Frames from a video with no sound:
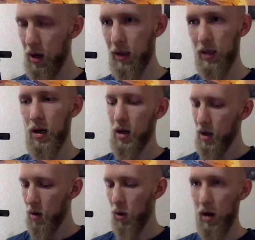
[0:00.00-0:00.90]
And then
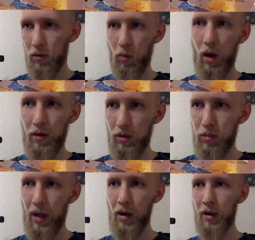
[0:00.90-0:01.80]
what I was
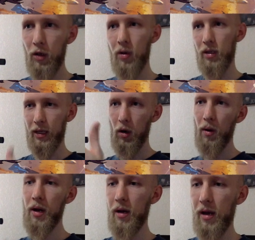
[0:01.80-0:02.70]
planning on doing is like
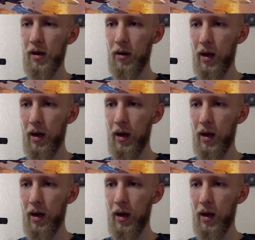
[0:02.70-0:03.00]
going in here